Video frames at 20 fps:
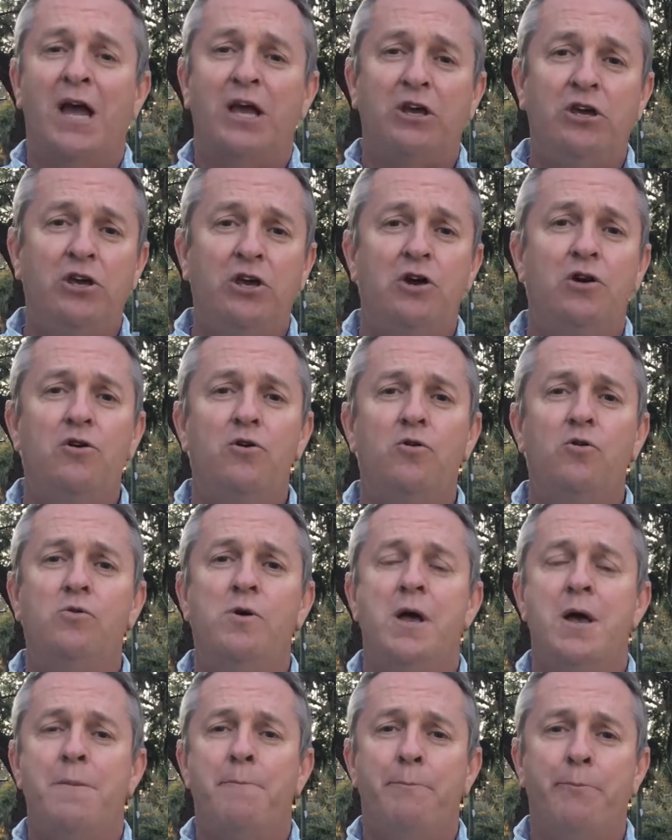You
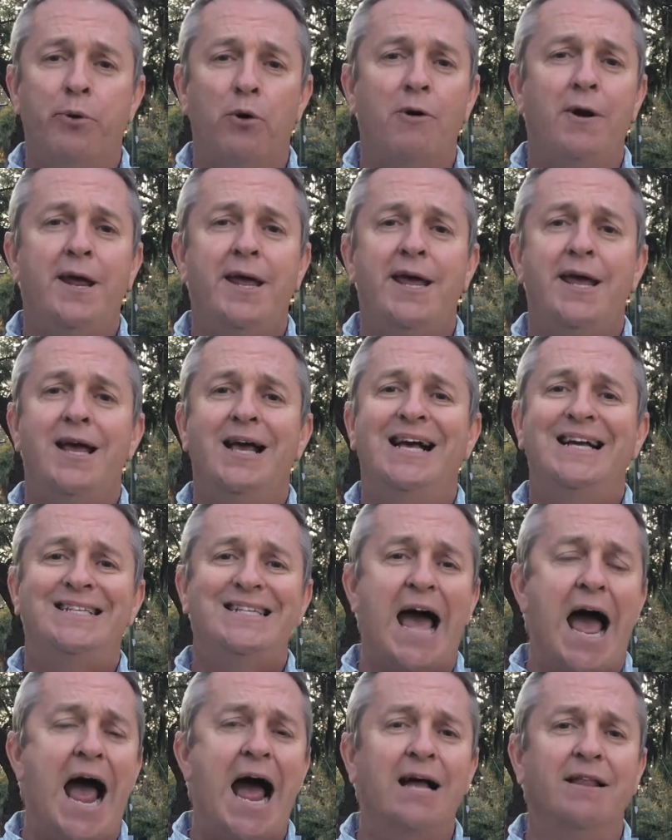bring
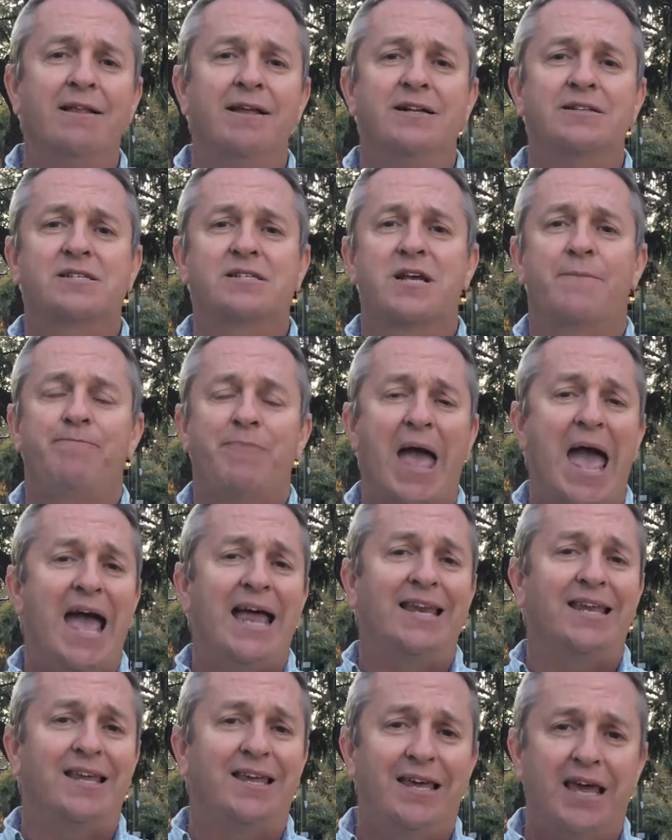talents
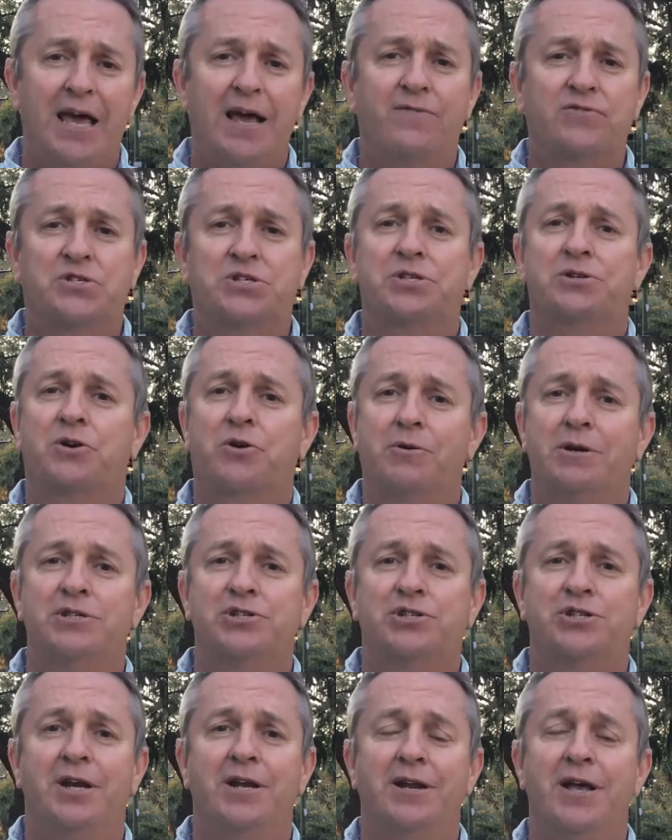and gifts,
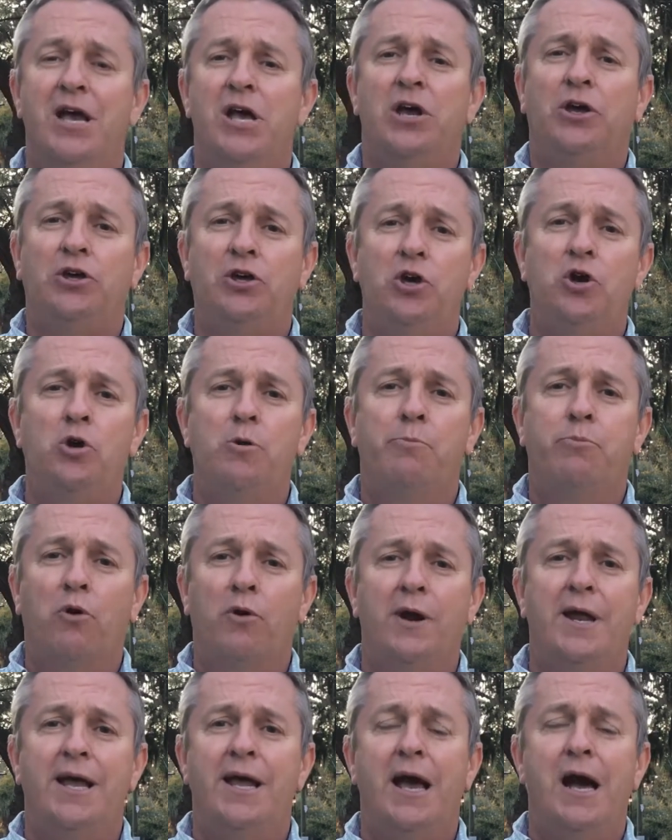Christian. You
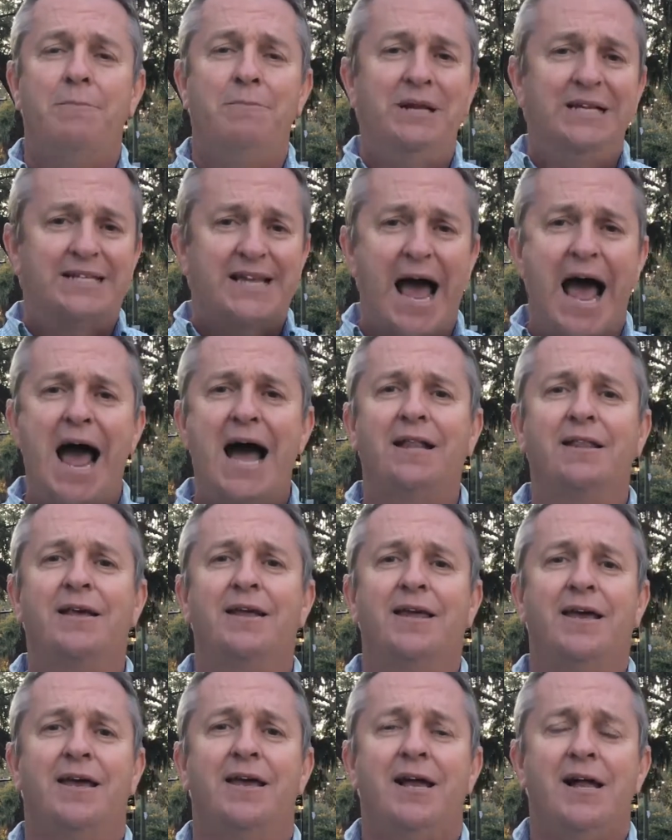bring a
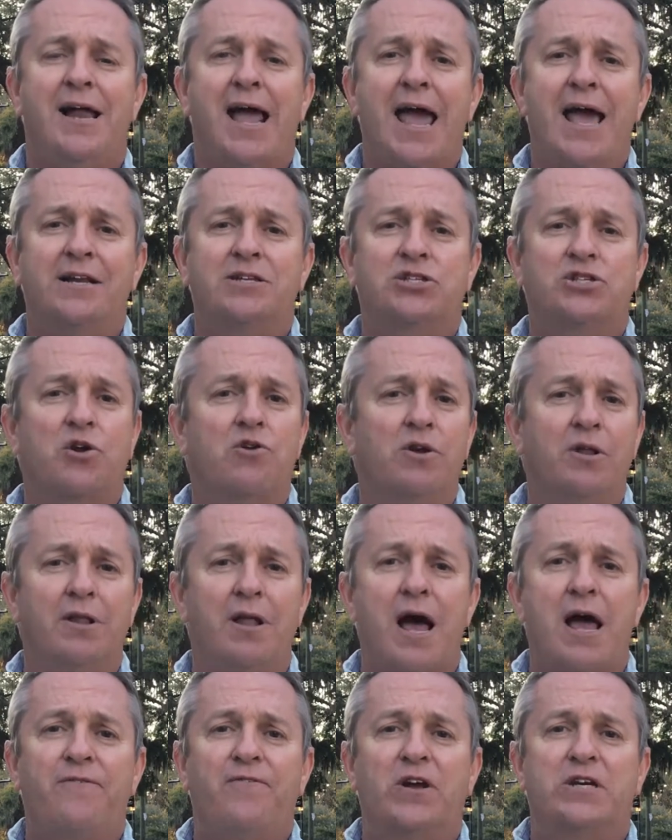mentality and certain
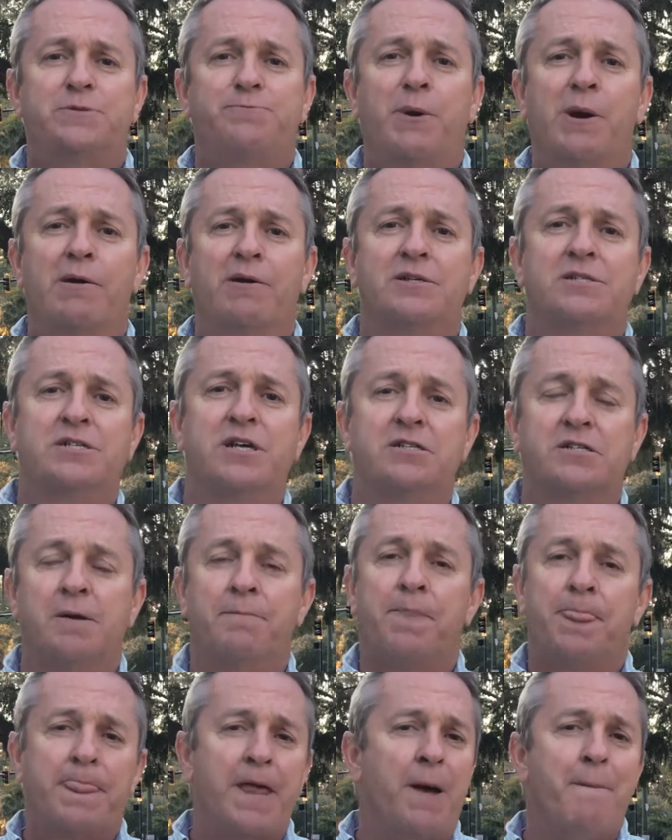life experiences
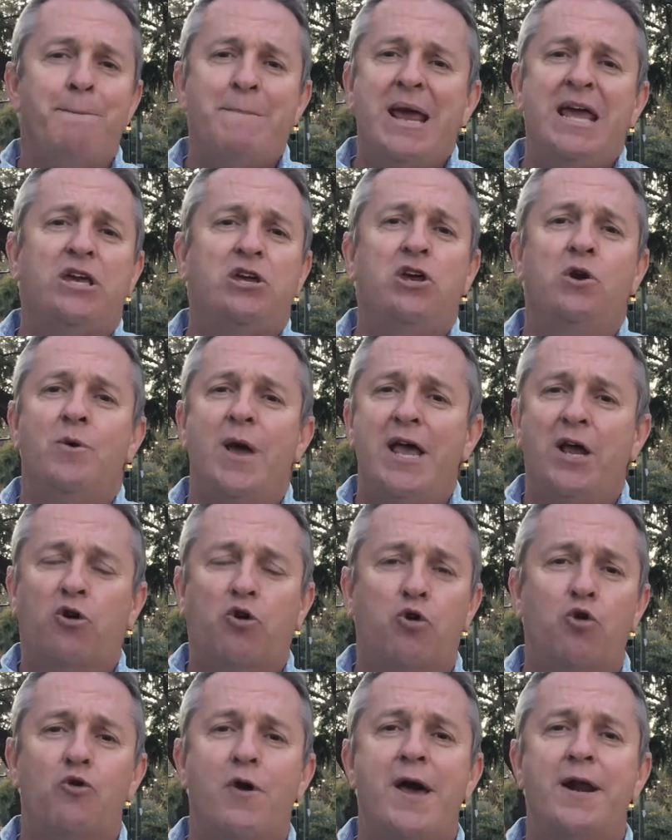that make you
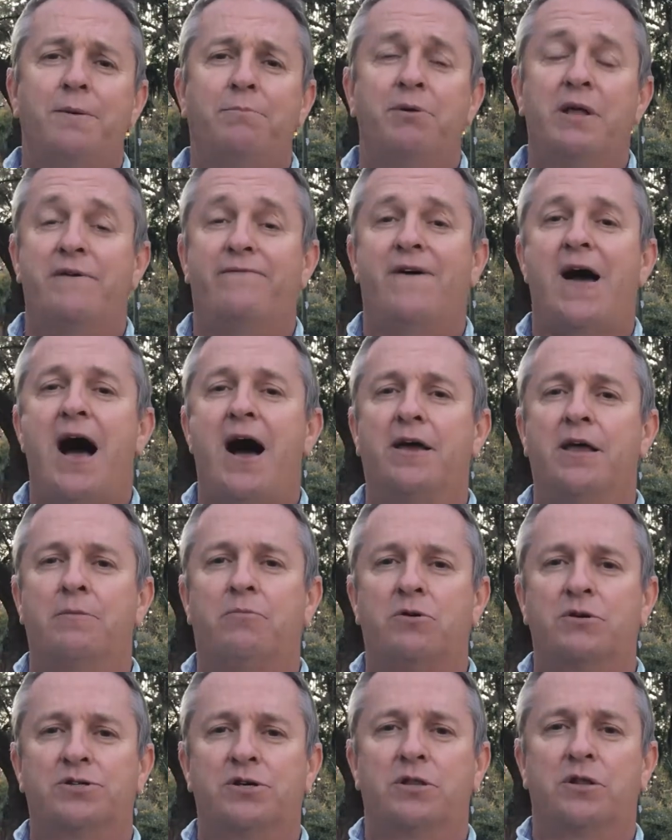incredibly
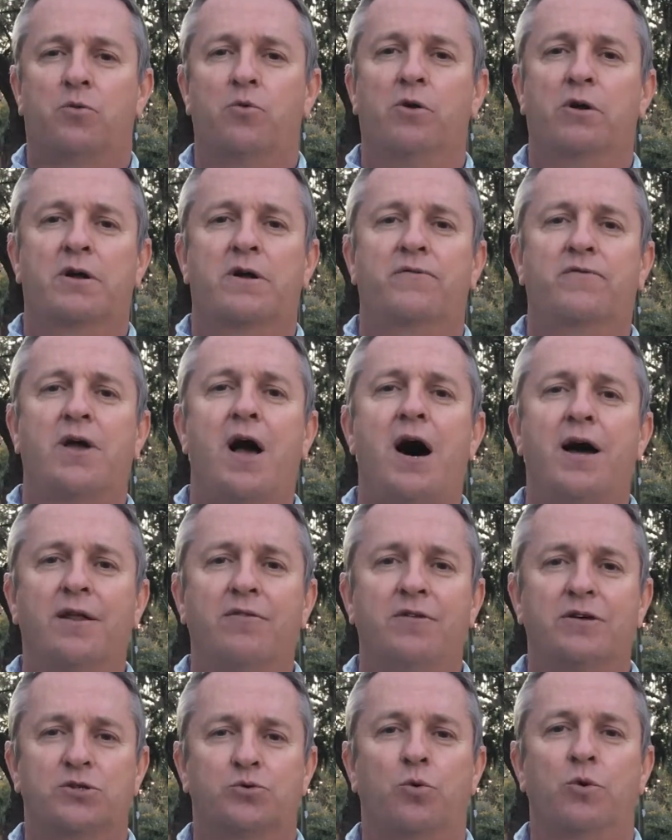valuable to the work of God in
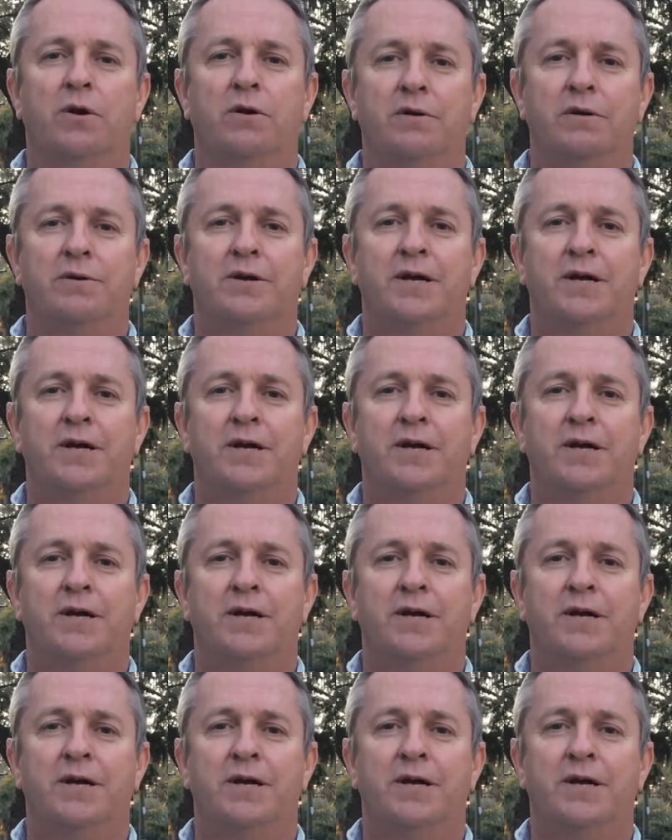this world.